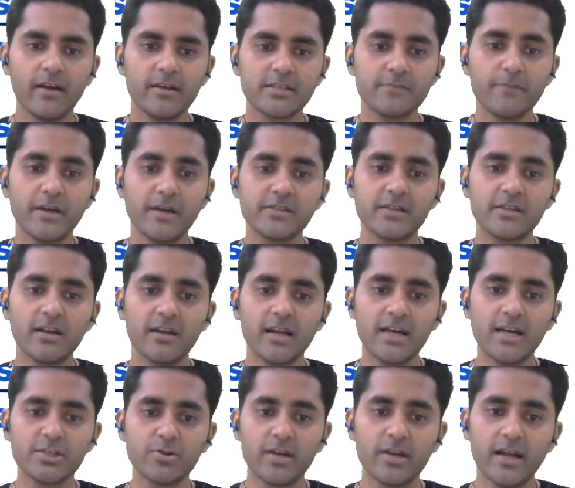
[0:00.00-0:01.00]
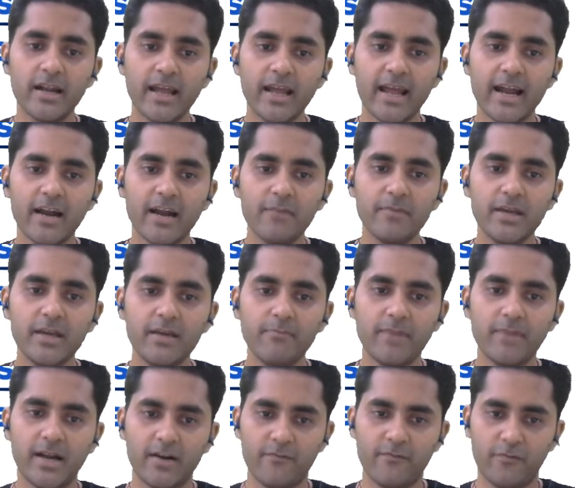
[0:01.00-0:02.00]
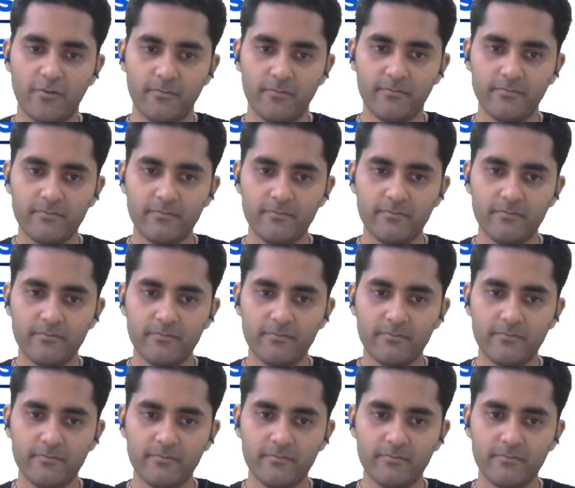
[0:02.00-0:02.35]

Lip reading: special class on Unacademy platform.